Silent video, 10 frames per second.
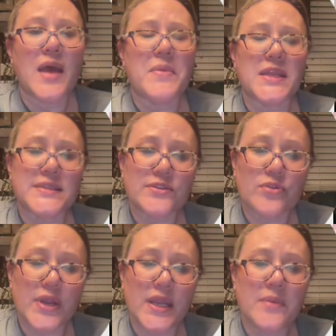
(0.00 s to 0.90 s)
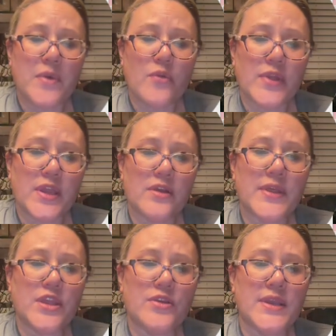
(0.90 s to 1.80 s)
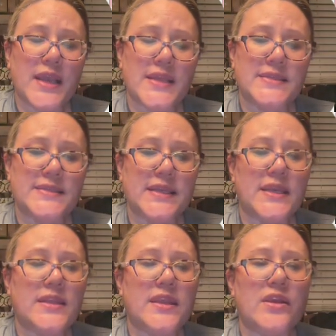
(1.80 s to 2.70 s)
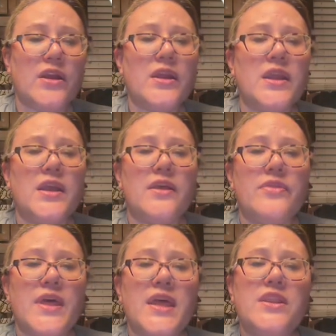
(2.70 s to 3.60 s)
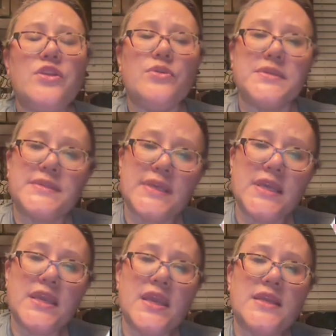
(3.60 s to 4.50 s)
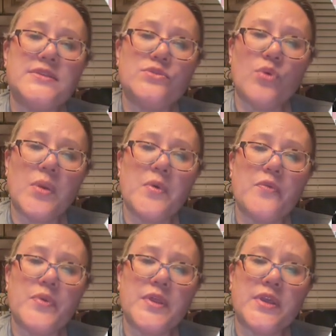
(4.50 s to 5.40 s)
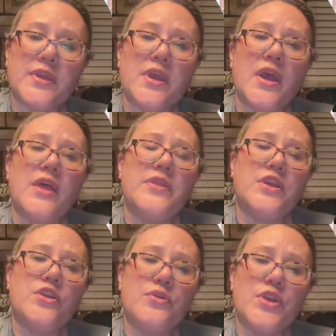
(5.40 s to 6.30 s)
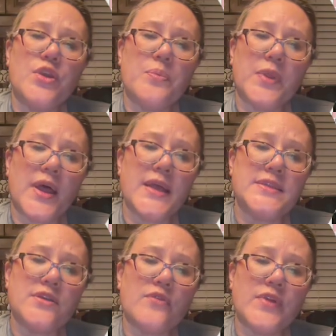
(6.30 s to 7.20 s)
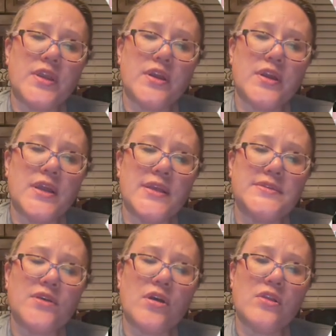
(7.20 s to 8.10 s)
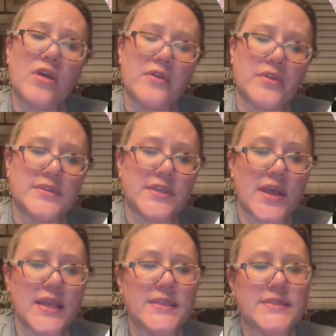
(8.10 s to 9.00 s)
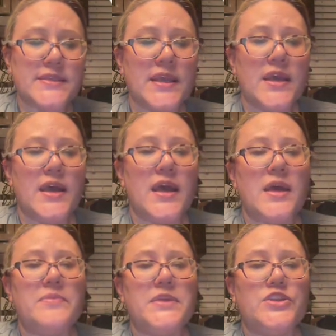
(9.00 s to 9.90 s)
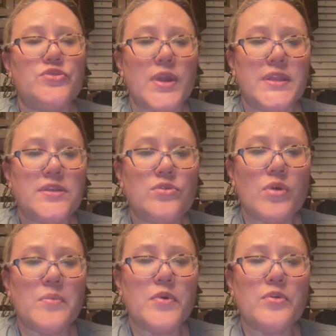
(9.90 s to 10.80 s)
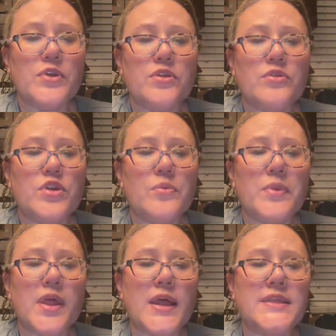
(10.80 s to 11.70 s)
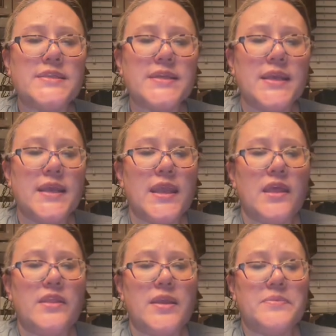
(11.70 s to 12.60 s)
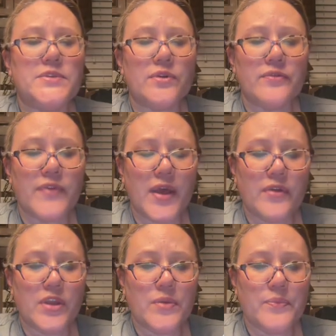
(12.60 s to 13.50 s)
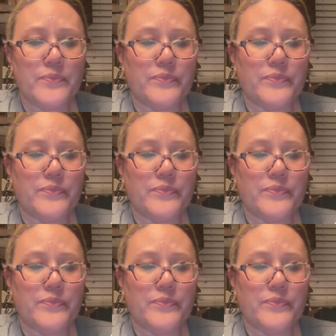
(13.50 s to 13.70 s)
histogram over here that you can kind of see it here. Then you'll see it's normal for the QQ plot over here. It's all along those lines. The trended normal QQ plot, the observed value.